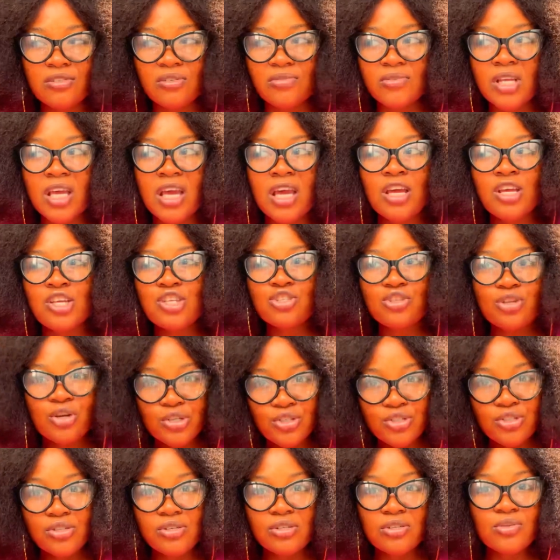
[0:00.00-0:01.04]
of,
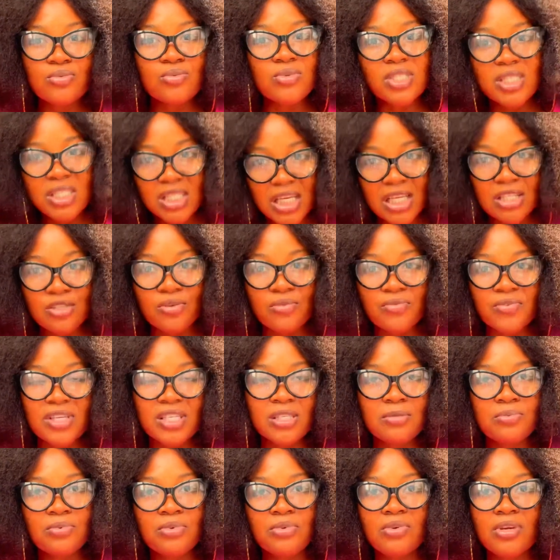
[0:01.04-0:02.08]
surgeons with years of
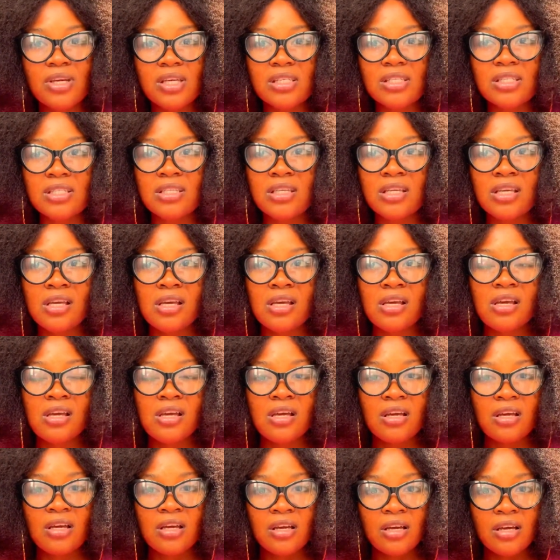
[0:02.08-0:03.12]
experience.
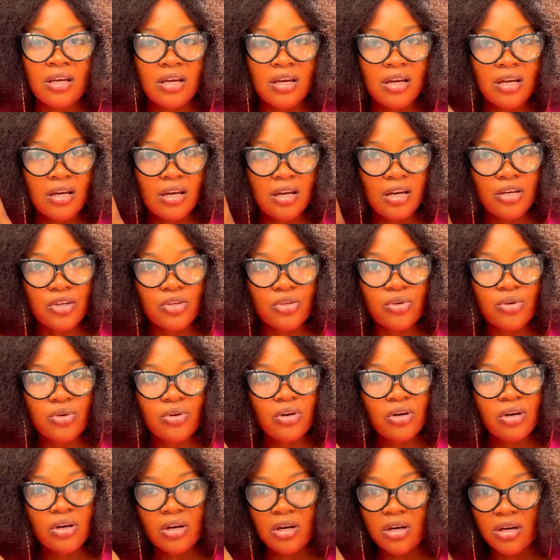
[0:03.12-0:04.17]
You know?
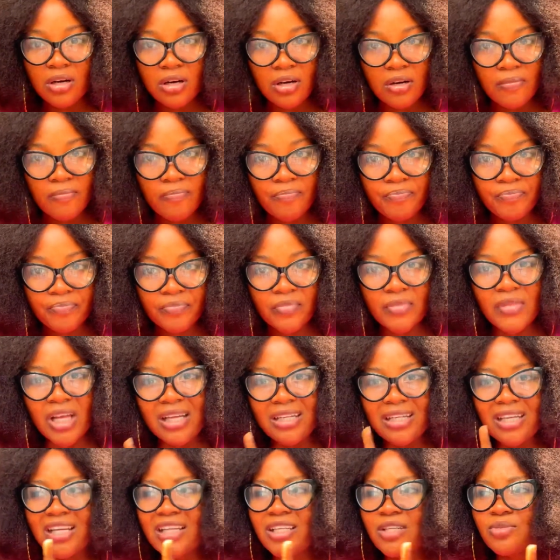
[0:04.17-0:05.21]
And
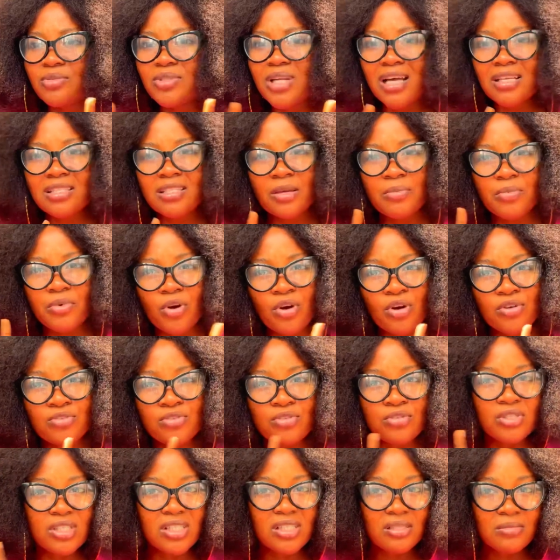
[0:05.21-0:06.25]
then they will not say because
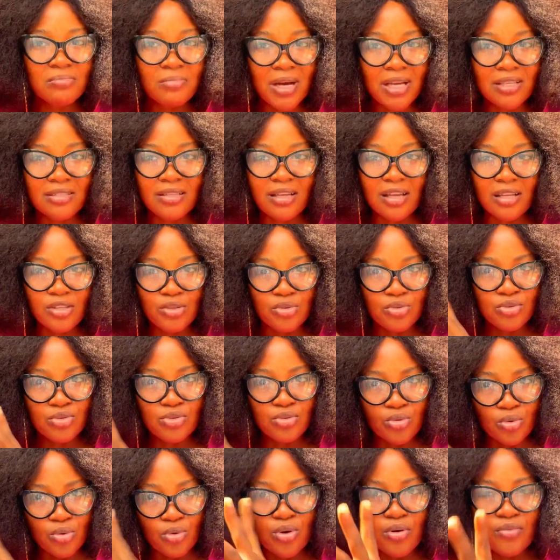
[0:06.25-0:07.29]
you did master, they used
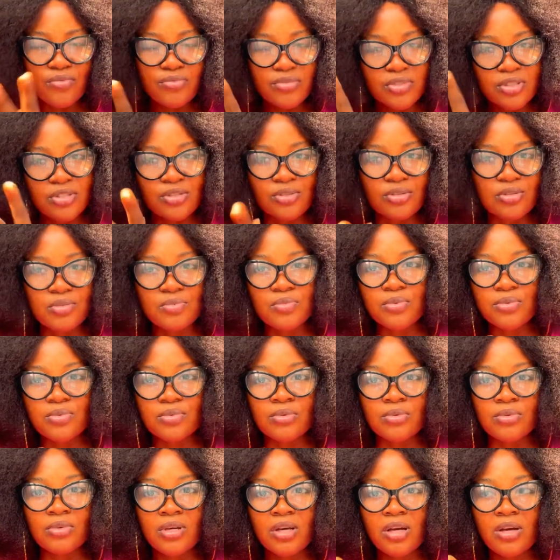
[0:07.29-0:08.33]
to govern the
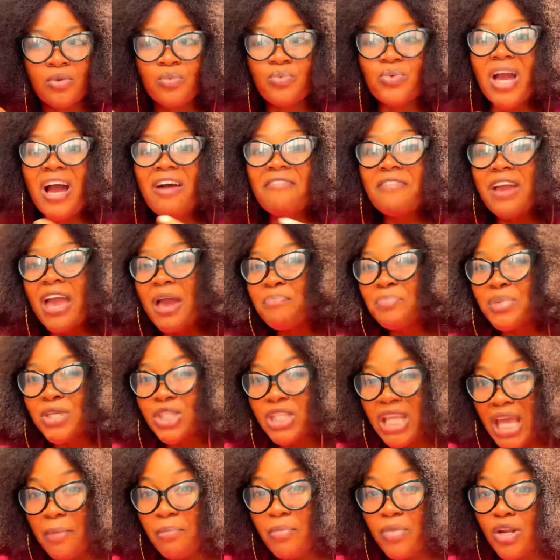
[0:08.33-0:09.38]
hospital. We have
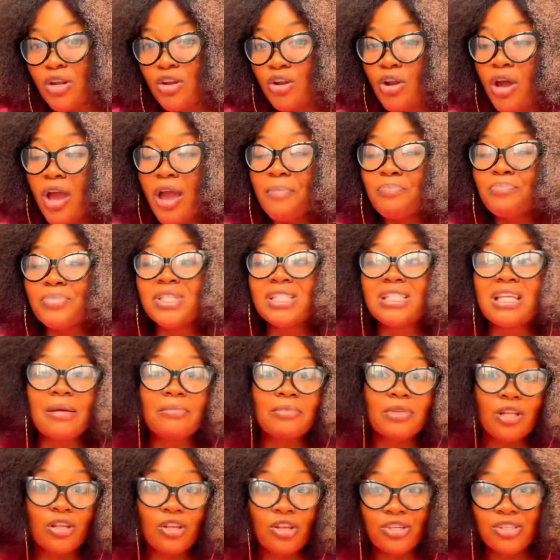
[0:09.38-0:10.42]

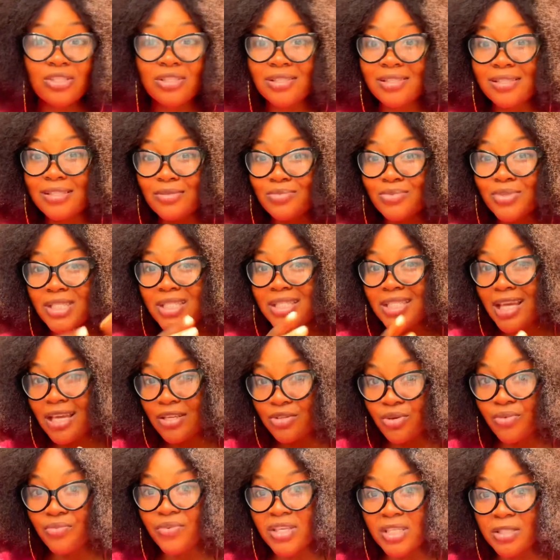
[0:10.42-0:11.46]
epidemiologists with
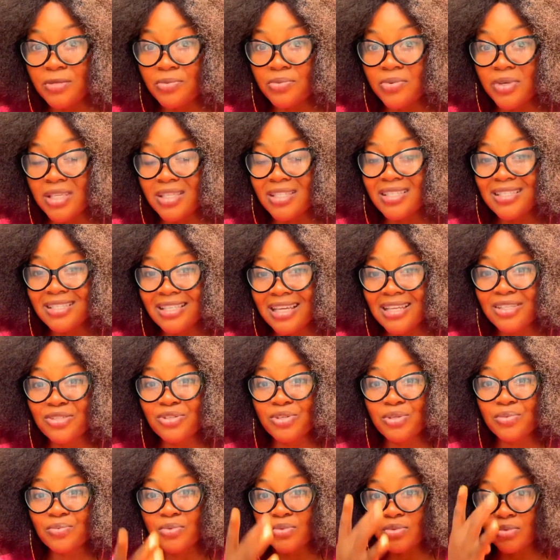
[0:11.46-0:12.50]
years of experience inside the
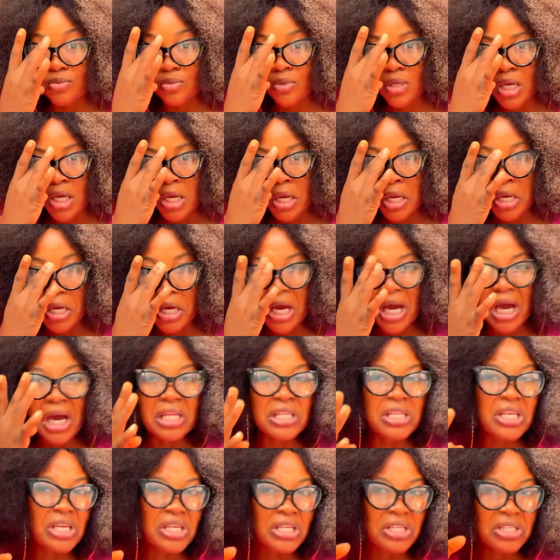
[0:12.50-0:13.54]
hospital.
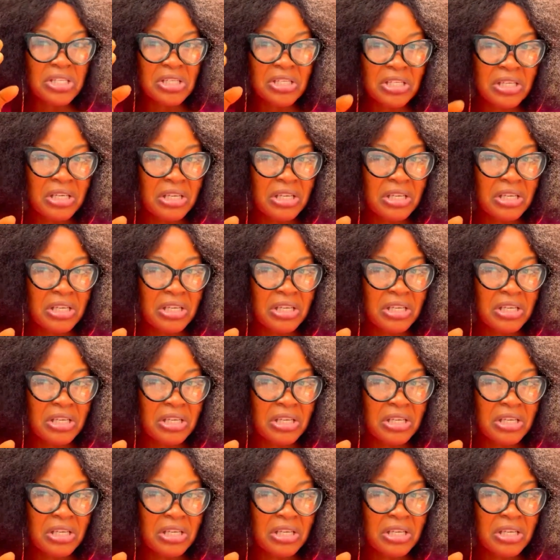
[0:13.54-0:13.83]
And then,